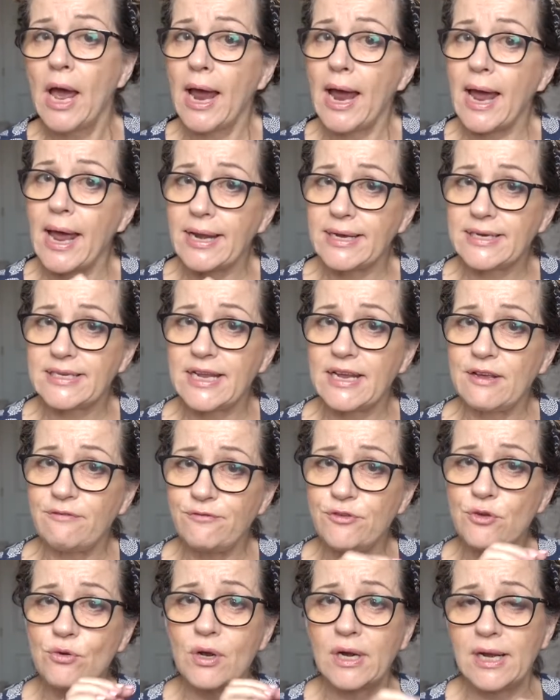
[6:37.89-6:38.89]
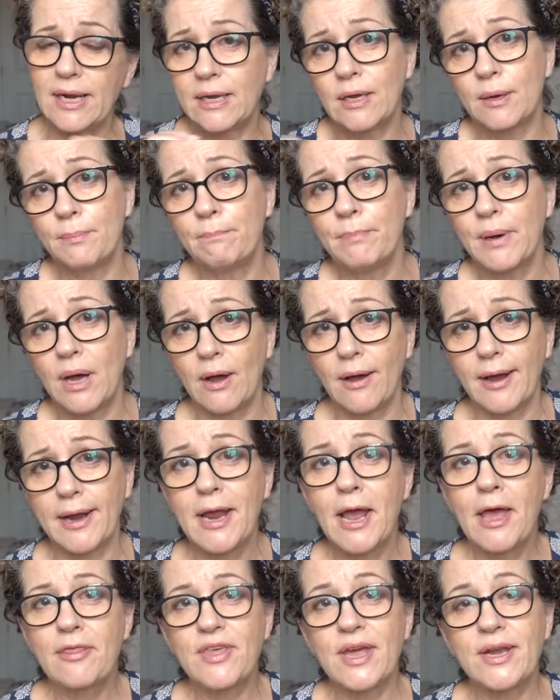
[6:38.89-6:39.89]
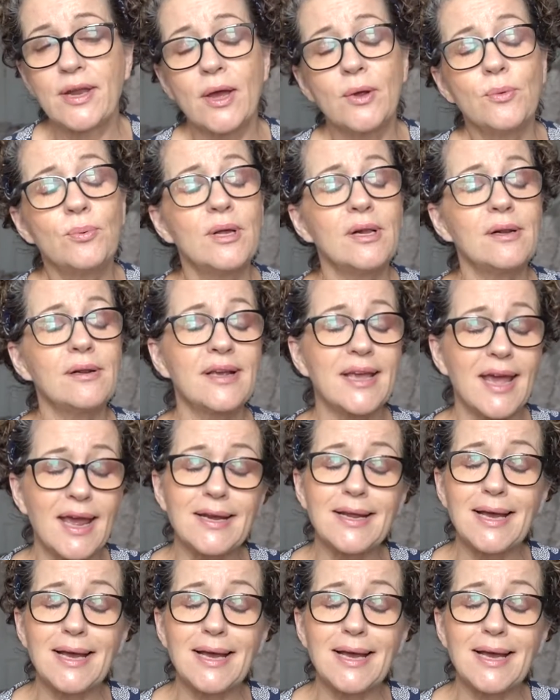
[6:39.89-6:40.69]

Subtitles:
and if you click and buy, then I will get